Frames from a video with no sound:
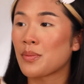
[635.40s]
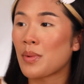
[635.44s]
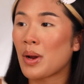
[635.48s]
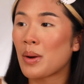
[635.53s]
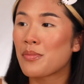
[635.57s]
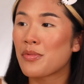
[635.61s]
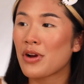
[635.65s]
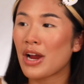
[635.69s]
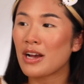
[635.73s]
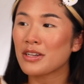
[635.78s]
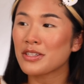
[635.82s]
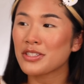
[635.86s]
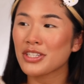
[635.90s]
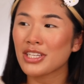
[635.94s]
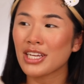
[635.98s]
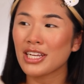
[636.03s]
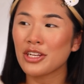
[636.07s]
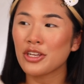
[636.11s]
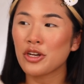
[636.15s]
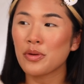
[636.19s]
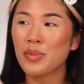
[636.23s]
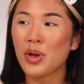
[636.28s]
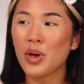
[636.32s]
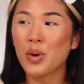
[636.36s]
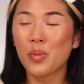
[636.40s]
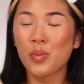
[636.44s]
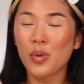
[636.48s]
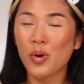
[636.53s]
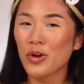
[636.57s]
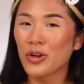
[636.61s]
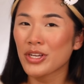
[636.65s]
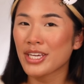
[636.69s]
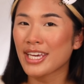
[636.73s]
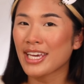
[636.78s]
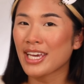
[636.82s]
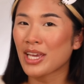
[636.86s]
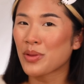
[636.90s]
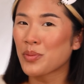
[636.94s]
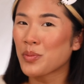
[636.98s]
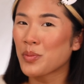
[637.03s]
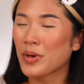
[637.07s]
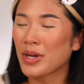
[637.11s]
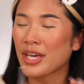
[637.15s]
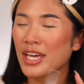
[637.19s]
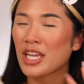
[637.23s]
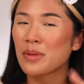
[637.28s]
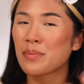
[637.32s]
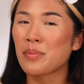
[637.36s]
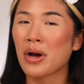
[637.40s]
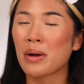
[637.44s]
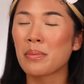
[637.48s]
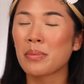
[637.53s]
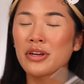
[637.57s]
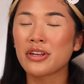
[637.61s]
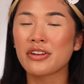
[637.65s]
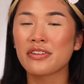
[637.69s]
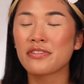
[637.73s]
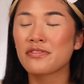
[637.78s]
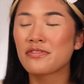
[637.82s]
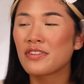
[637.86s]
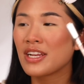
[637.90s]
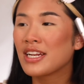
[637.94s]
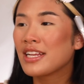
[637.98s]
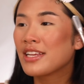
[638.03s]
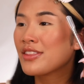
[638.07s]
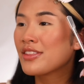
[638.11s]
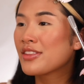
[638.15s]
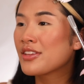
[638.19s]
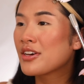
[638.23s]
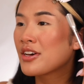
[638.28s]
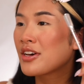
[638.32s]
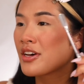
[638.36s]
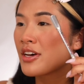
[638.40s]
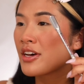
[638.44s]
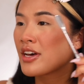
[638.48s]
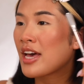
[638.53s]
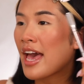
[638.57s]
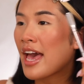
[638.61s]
my brows look a little bit wonky and weird, but I'm gonna fill in the